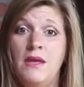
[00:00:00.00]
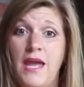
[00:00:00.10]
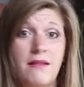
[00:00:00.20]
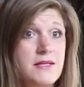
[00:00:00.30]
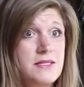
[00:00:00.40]

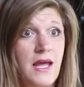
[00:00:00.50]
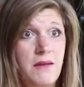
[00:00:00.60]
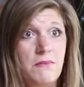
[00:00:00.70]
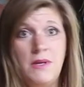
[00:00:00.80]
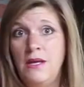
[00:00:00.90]
Kayla's
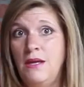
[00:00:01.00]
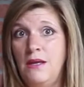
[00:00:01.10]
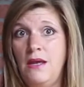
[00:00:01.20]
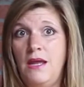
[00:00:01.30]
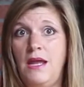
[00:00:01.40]
name,
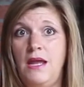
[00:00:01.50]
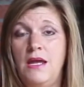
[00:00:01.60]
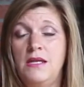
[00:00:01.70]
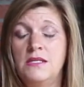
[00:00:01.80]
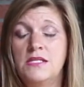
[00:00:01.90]

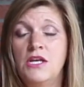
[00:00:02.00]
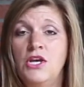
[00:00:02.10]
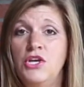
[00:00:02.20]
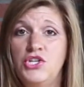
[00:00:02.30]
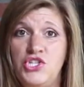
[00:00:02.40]
and
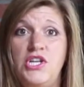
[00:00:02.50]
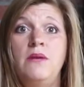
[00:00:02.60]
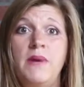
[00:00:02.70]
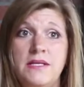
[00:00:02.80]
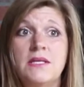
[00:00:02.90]

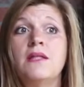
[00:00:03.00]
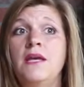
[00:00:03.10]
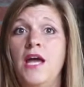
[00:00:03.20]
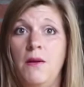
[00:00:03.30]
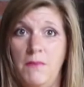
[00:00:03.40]
she
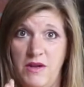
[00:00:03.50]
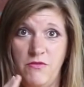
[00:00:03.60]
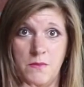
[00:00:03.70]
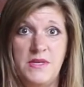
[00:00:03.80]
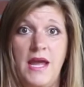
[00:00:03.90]
basically helped me
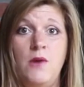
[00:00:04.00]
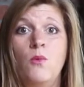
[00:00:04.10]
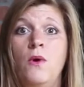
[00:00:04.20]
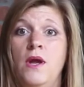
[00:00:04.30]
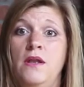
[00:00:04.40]
from day
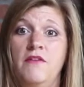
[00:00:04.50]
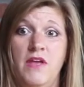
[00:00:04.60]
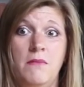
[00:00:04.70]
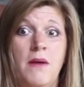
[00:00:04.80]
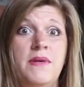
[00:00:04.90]
one of
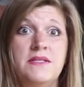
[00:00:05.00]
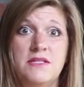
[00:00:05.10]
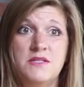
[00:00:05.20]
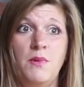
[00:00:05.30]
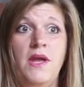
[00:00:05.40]
getting my
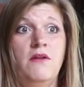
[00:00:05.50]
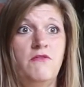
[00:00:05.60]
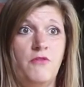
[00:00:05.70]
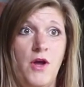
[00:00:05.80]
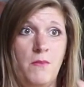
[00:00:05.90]
business plan
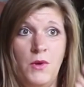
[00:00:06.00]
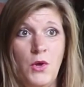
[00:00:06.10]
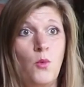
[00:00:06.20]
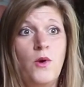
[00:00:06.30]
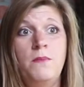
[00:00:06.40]
from
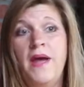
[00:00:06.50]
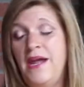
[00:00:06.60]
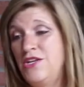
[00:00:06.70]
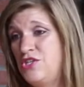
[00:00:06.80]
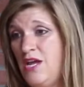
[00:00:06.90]
one
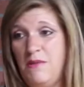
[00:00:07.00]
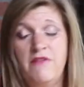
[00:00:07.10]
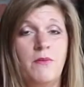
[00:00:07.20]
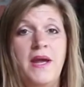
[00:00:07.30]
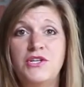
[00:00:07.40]
page to how many
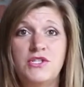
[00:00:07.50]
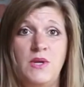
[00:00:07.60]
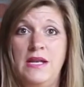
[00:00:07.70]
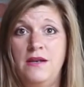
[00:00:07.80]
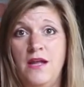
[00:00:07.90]
of her pages it
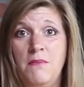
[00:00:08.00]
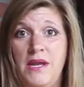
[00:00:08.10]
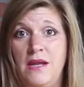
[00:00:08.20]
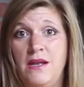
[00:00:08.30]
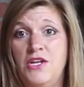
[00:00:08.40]
ended up
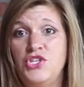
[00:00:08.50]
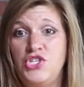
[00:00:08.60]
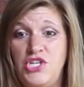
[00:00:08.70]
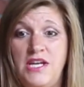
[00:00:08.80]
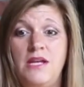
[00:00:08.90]
being,
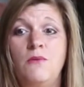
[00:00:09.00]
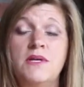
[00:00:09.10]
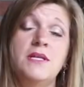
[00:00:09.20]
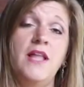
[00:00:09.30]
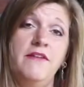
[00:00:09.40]
and she
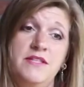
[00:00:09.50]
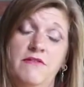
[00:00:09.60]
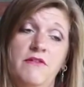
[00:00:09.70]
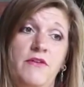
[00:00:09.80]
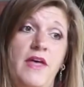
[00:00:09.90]
was a
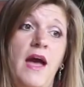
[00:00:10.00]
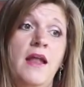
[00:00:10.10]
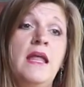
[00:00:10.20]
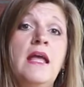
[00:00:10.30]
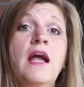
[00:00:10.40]
lifesaver for
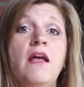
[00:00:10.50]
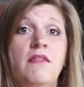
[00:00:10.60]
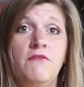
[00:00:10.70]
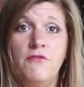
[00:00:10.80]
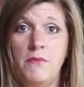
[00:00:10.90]
that. And
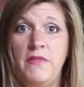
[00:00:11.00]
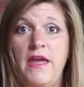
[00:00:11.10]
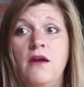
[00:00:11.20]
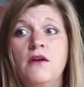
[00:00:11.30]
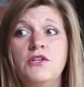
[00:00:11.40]
then from
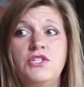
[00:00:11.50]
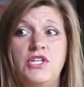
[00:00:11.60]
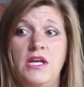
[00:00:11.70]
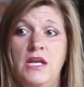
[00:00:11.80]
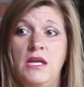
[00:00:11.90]
there,
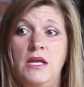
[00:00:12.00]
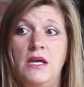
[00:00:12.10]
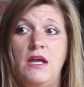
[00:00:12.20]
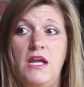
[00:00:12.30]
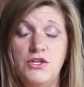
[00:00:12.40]
she
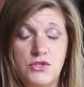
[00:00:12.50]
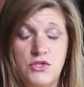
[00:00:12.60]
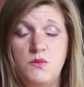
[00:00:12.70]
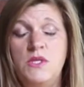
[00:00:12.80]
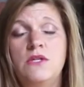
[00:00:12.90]

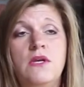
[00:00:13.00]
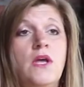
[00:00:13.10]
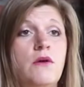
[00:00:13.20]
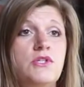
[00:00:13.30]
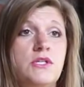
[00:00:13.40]
introduced me to the
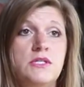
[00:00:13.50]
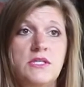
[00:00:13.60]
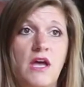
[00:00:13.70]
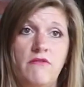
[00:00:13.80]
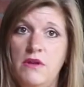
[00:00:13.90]
coaches,
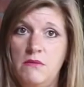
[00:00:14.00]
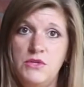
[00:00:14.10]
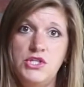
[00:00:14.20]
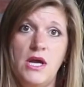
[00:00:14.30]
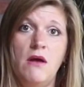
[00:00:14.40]
Kevin and
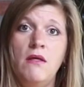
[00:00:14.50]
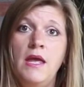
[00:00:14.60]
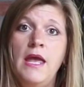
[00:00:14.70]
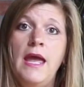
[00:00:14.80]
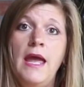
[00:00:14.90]
Michelle,
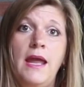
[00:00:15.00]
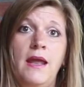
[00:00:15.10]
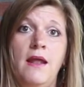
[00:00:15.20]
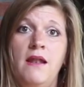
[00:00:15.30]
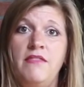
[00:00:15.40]

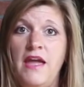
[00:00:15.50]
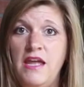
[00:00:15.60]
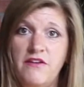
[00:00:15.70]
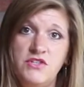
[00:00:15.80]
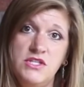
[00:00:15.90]
and they
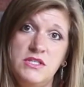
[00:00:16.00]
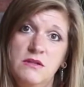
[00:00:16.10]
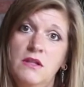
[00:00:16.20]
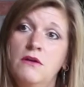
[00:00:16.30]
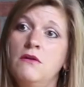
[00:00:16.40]
have just
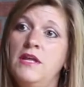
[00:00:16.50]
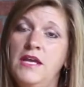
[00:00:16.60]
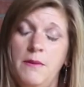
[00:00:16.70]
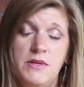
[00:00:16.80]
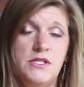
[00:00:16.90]
literally
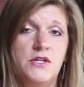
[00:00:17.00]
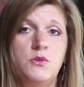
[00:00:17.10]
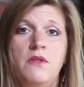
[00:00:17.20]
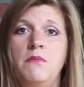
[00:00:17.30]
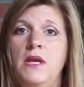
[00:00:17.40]
kept in touch
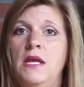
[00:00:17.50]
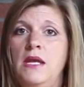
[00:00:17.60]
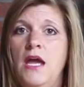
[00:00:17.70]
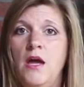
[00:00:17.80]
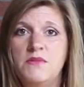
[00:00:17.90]
with me,
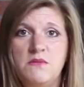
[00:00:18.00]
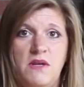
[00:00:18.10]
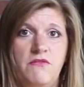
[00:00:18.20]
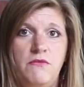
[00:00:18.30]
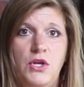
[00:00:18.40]
helped
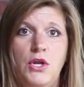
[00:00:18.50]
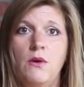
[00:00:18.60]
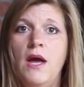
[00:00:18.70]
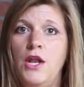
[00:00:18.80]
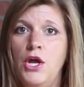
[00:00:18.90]
me,
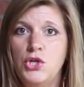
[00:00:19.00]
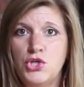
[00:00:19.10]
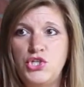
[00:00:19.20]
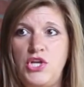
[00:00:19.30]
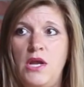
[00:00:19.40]
kind of
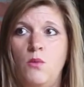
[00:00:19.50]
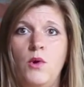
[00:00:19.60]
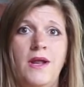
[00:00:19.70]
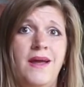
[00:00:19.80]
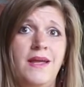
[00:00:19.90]
understand
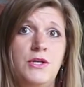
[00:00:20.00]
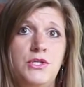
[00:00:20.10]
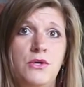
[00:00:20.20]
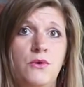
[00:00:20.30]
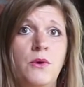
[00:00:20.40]
what I can
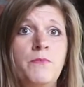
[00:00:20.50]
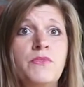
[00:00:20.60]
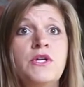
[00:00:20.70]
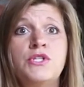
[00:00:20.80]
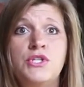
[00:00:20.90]
do
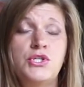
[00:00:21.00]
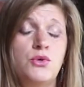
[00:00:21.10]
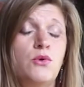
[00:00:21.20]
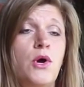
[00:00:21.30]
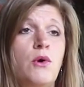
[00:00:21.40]
to just
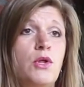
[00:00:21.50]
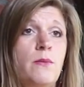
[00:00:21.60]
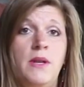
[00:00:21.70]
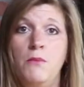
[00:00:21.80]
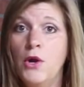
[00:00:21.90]
grow a little
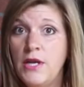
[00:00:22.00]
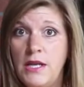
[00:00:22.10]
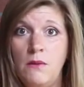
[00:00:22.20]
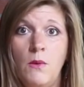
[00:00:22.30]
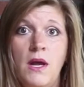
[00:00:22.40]
bit
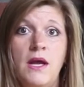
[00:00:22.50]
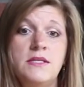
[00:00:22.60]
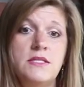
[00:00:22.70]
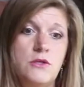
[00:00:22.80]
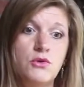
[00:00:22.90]

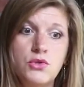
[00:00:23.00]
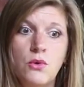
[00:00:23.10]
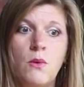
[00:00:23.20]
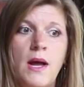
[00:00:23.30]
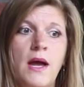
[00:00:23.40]
marketing-wise,
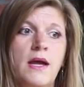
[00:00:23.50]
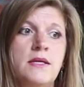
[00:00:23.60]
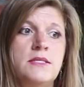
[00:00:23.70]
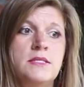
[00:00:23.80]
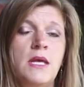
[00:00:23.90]

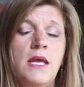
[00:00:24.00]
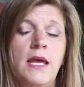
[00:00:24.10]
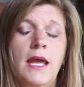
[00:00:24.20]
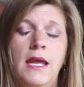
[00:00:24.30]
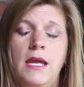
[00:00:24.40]
social-wise,
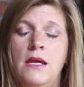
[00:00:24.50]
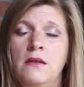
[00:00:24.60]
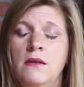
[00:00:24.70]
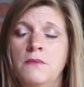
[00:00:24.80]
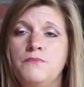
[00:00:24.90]

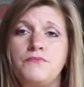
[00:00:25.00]
and